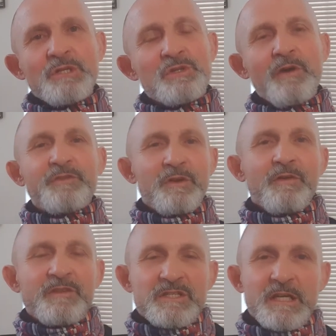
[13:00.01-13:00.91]
is often
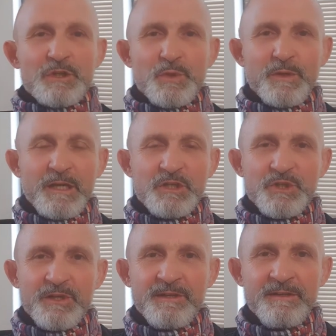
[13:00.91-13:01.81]
of a sexual
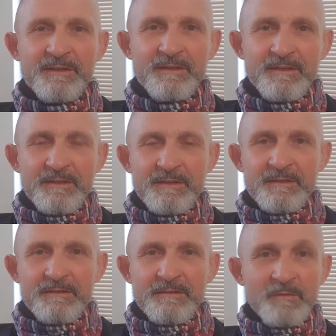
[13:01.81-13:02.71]
nature.
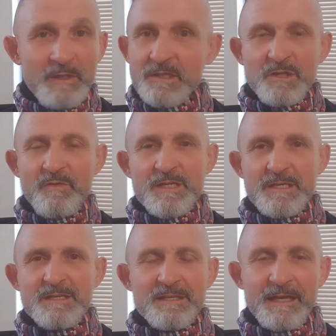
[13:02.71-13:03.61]
We need to
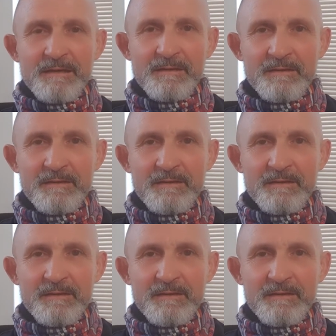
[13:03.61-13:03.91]
resist that.